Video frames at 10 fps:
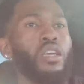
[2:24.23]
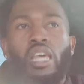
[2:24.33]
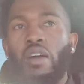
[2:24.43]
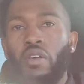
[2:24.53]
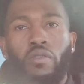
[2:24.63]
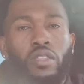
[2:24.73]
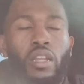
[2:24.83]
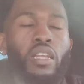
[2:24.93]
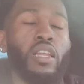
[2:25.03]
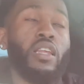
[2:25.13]
They have everything
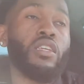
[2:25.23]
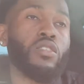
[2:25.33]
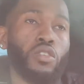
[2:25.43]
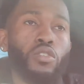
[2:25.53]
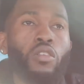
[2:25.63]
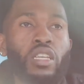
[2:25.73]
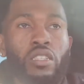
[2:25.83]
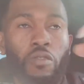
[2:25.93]
that they need to, get to the